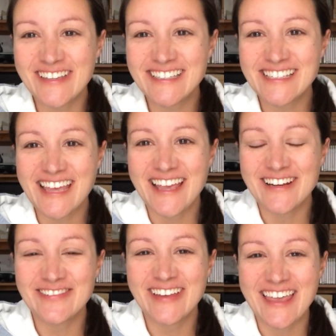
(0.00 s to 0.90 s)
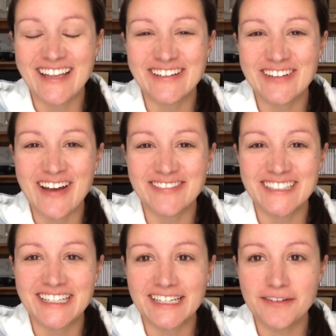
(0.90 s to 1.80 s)
is Hannah with Hannah
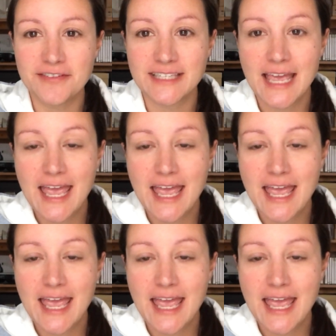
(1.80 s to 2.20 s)
Crafted Gifts,